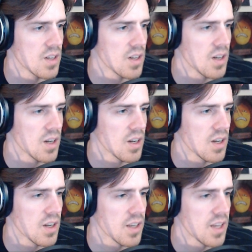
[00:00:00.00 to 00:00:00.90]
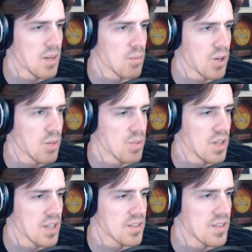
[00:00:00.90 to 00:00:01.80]
I can't break
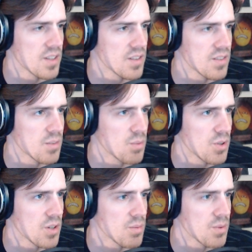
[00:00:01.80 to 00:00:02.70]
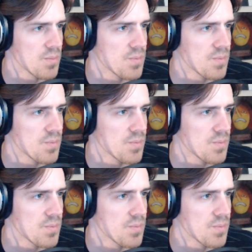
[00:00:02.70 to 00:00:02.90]
plants yet, is the problem.